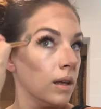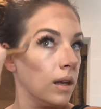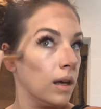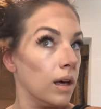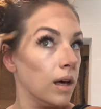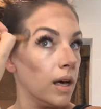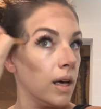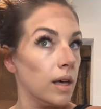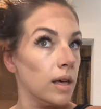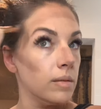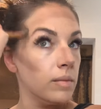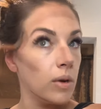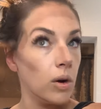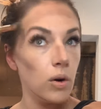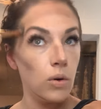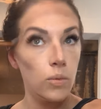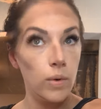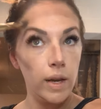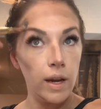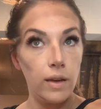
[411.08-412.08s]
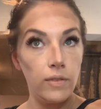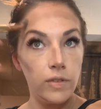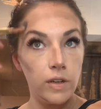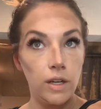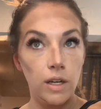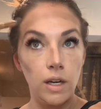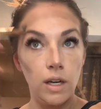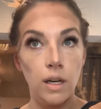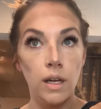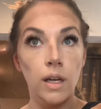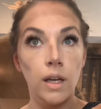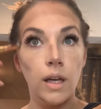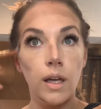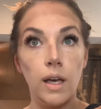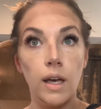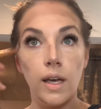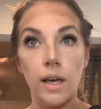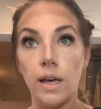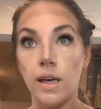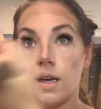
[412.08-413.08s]
or whatever.
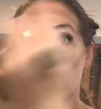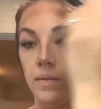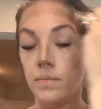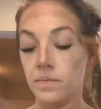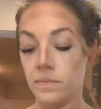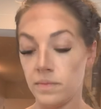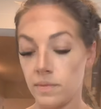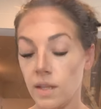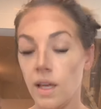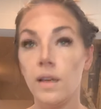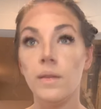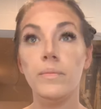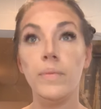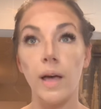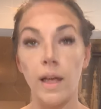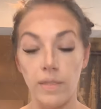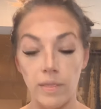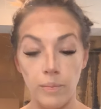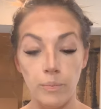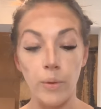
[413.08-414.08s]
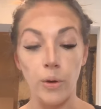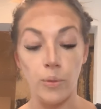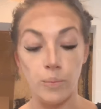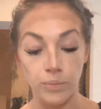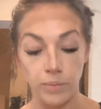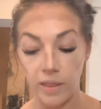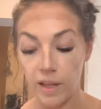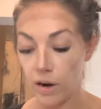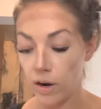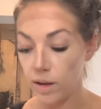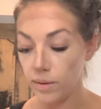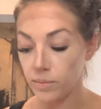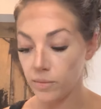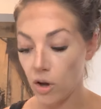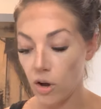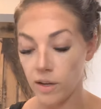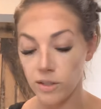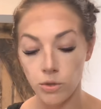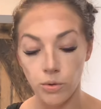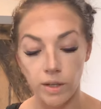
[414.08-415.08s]
But boom, there I'm
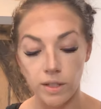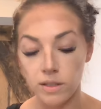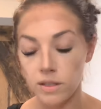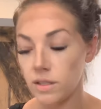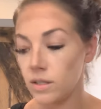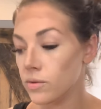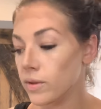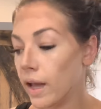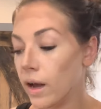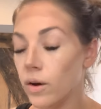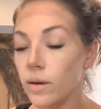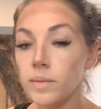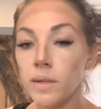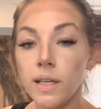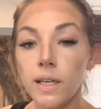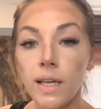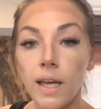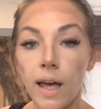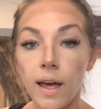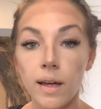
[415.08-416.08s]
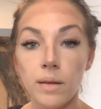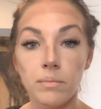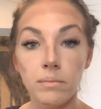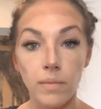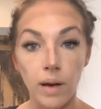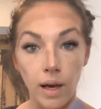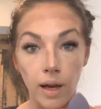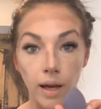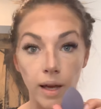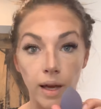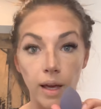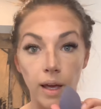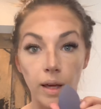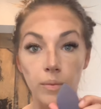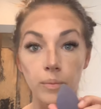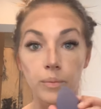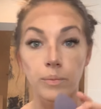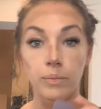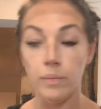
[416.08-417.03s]
contoured. So now I'm gonna get my